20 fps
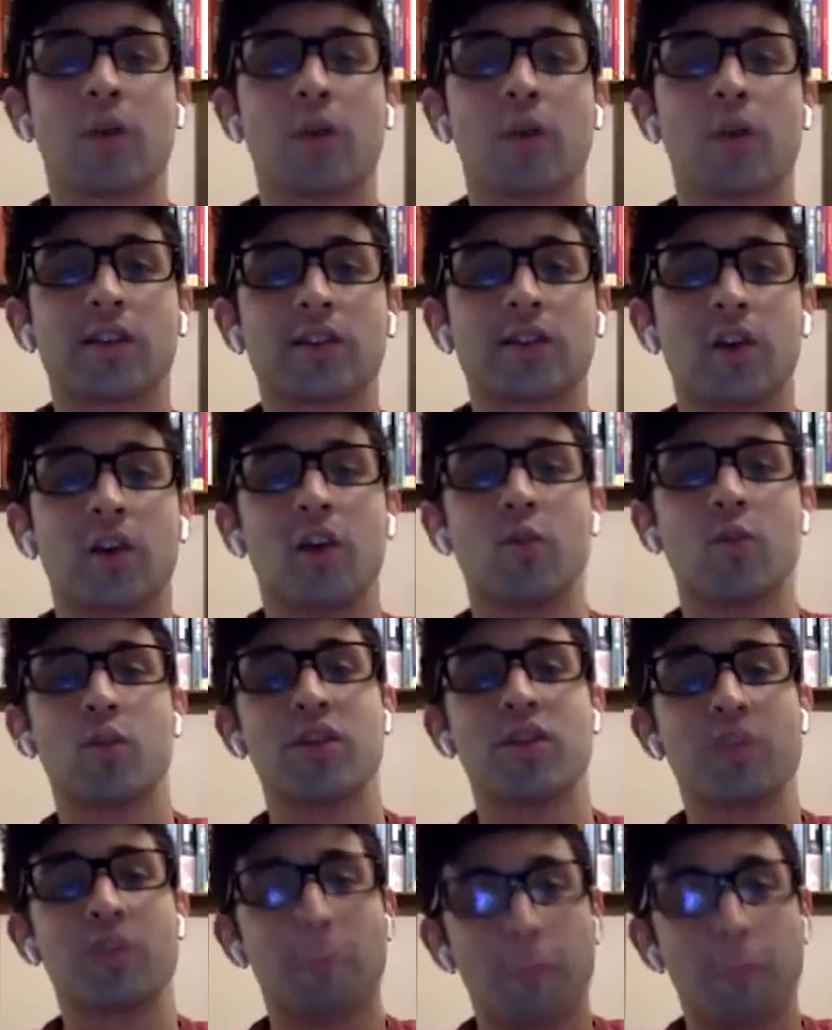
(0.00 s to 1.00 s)
We're gonna start
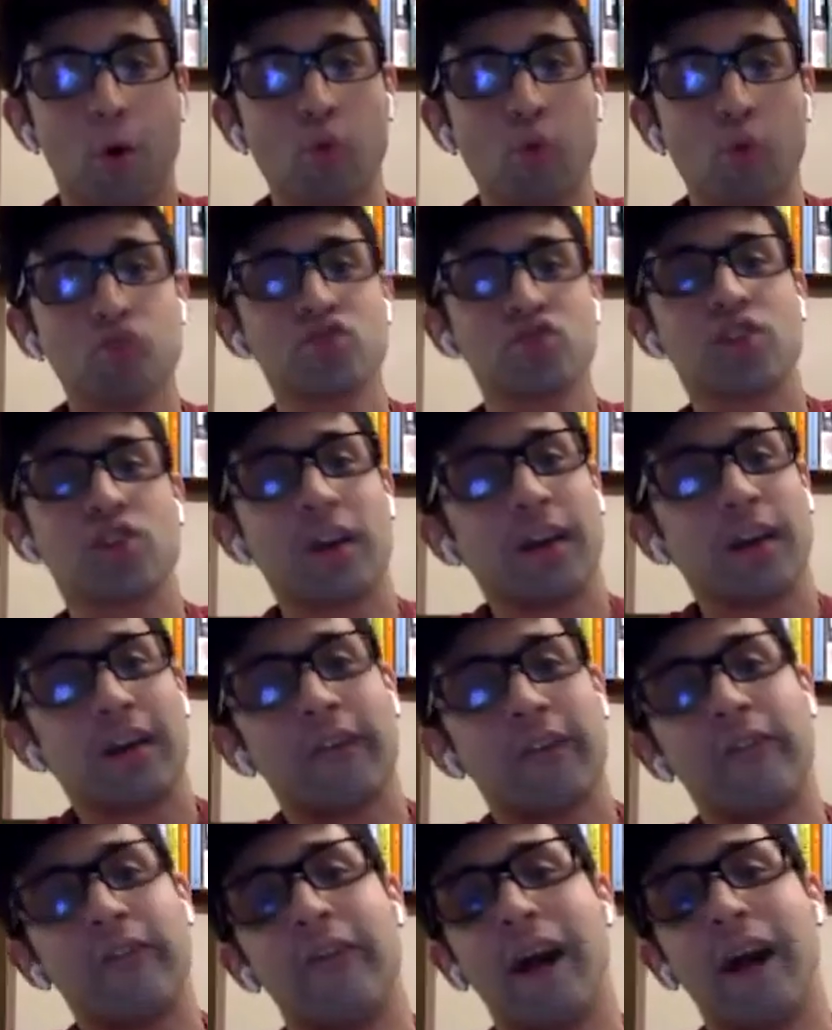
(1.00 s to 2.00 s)
with most
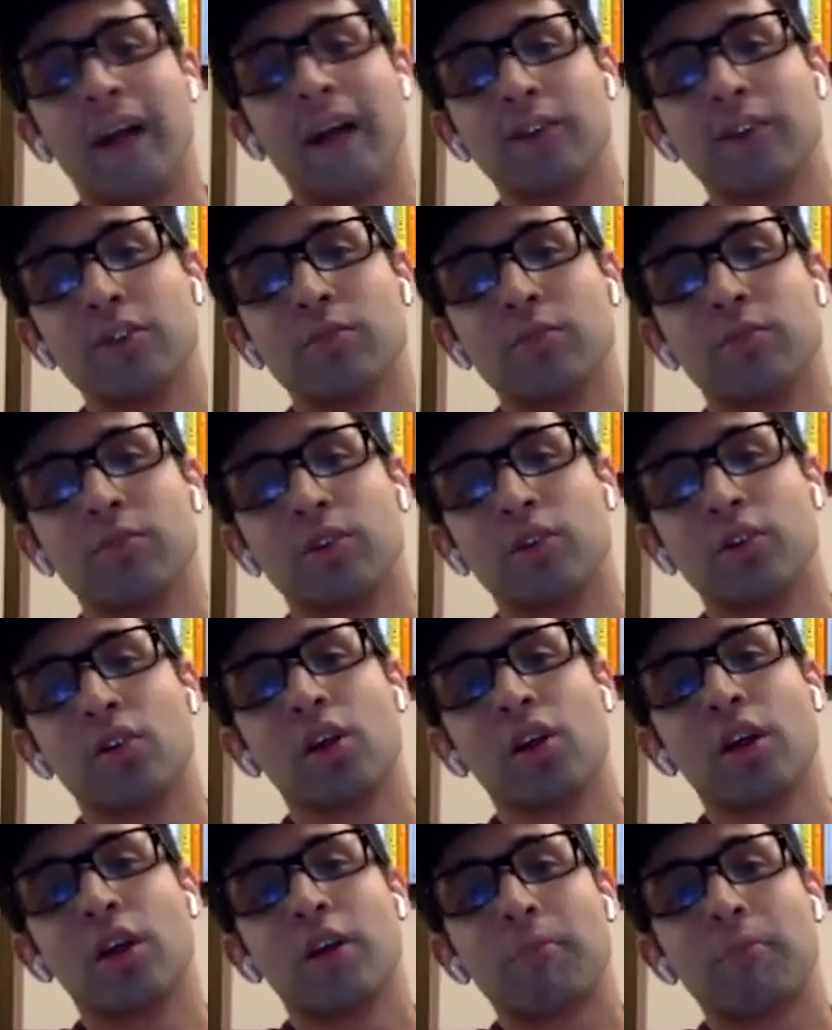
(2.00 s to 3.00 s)

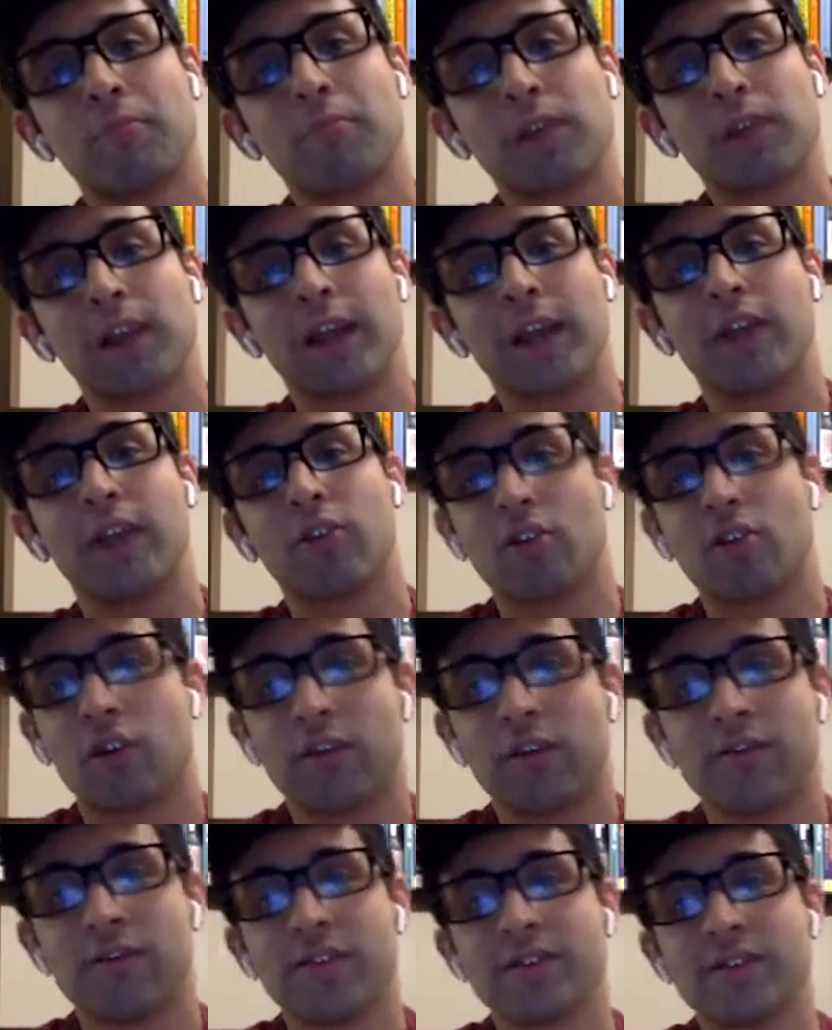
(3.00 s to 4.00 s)
valuable player
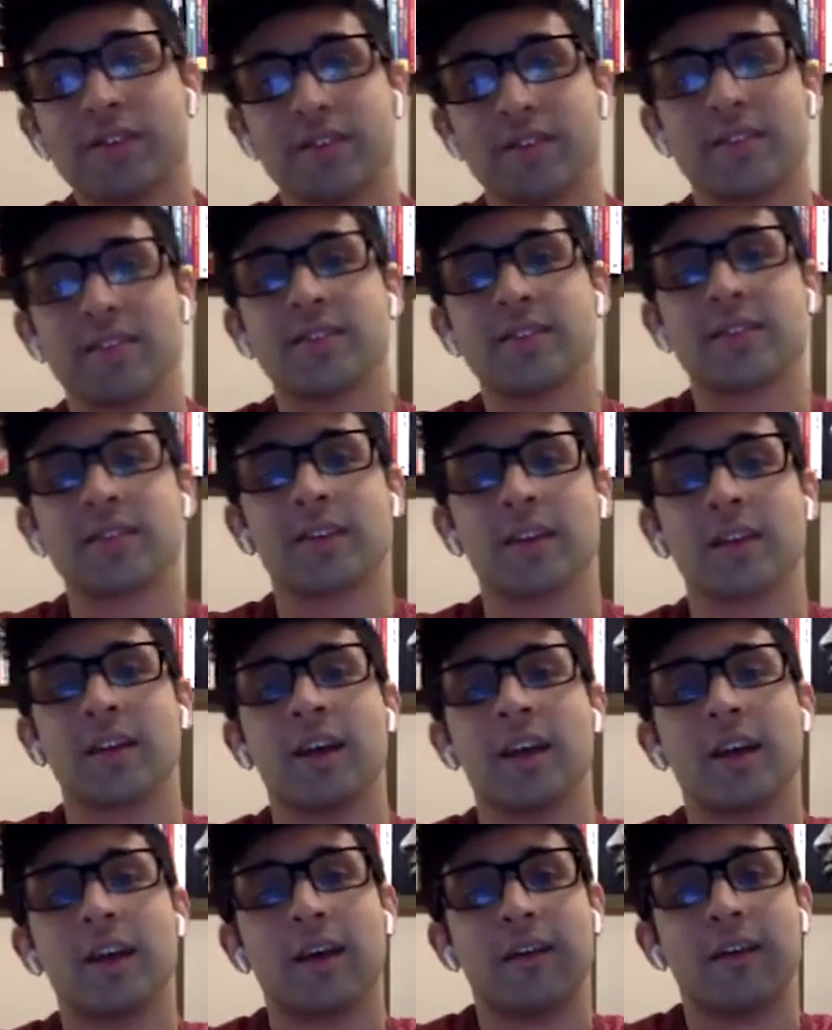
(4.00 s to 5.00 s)
of the season.
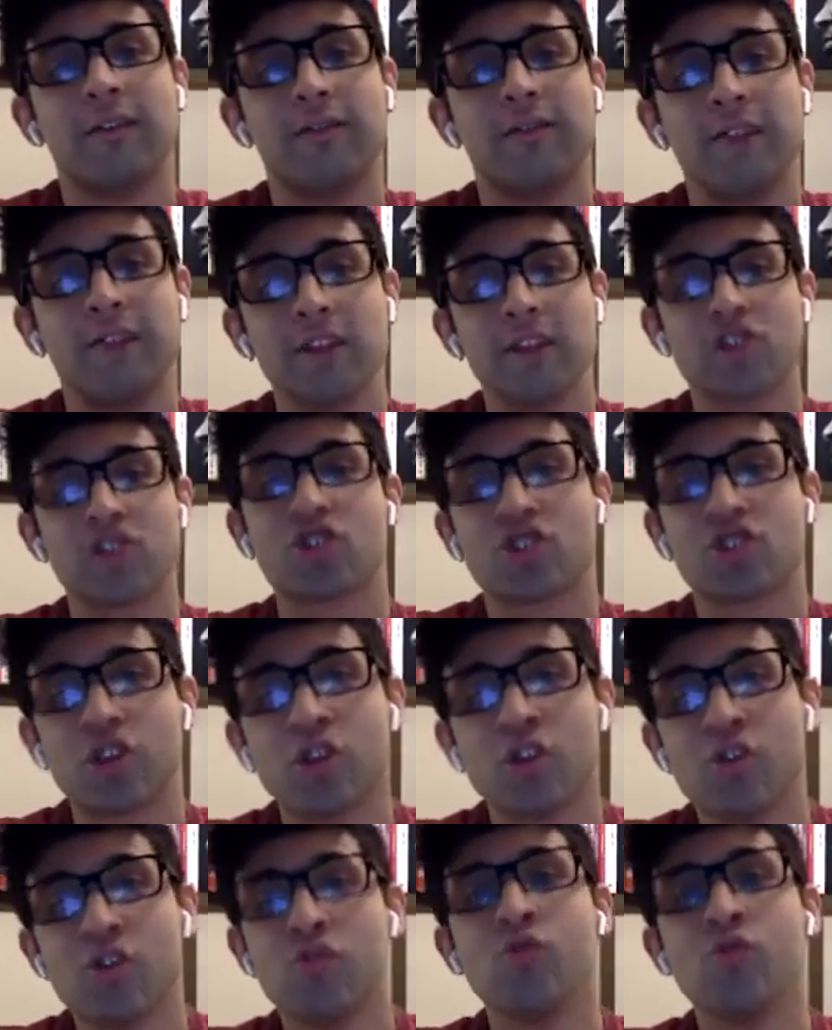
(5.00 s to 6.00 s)

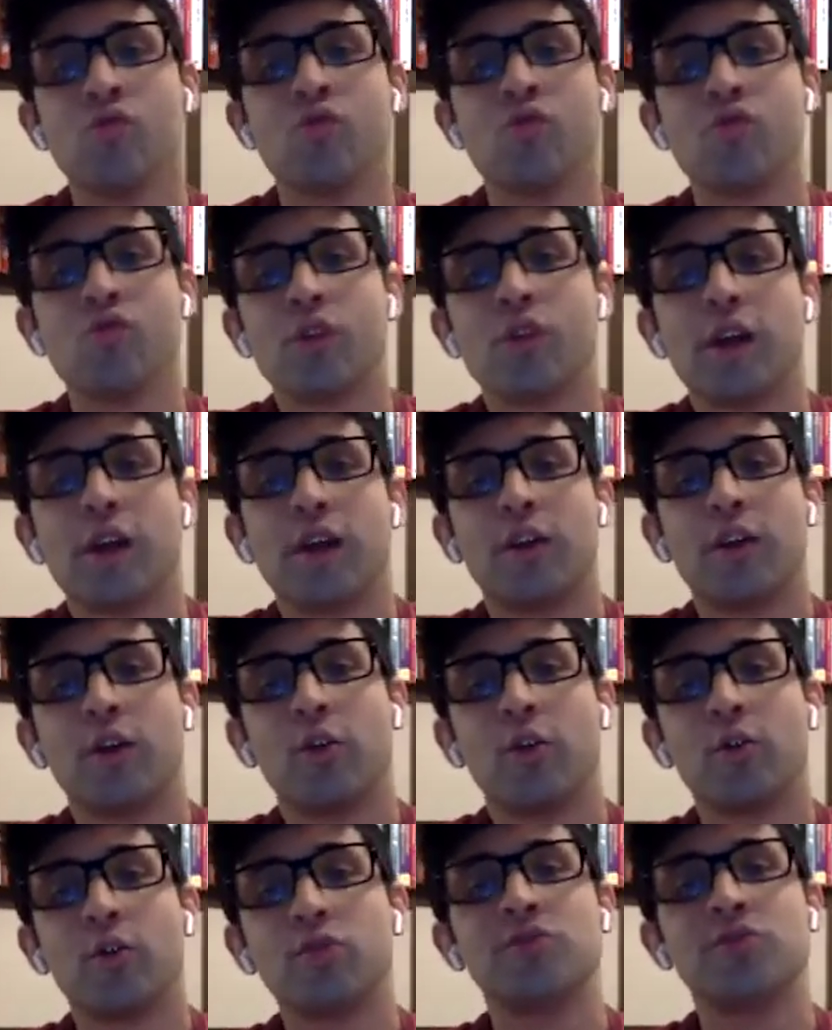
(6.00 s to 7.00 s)
Vishnu,
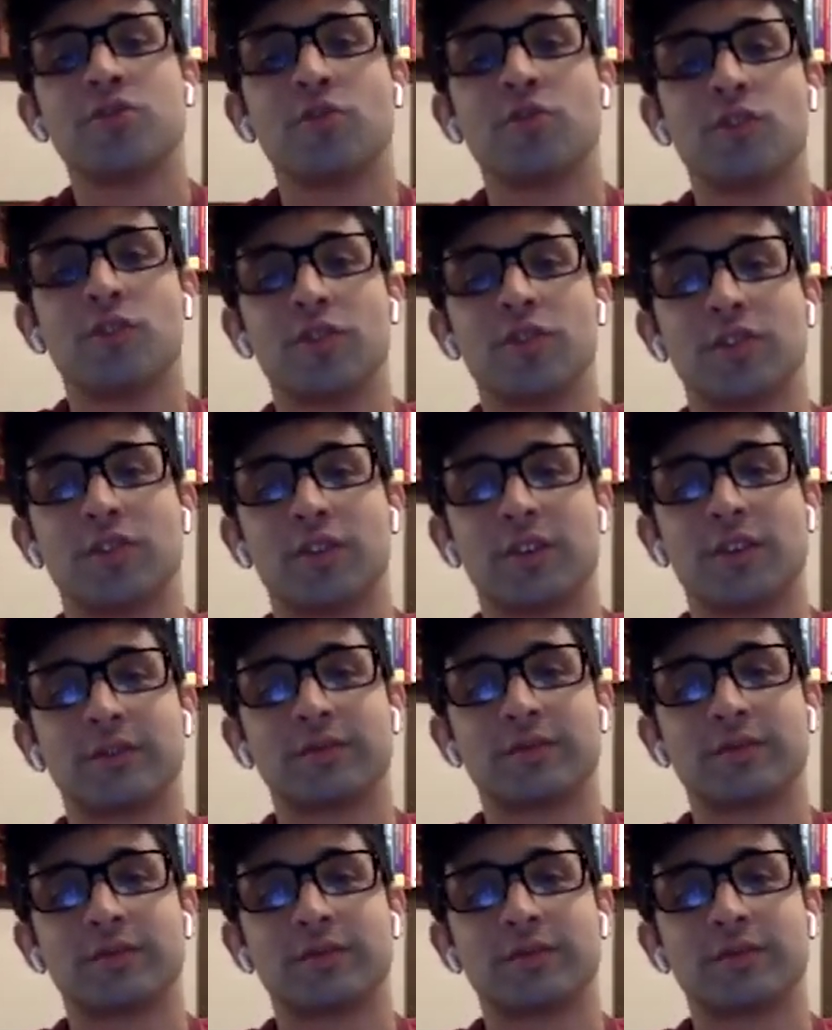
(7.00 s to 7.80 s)
who's yours?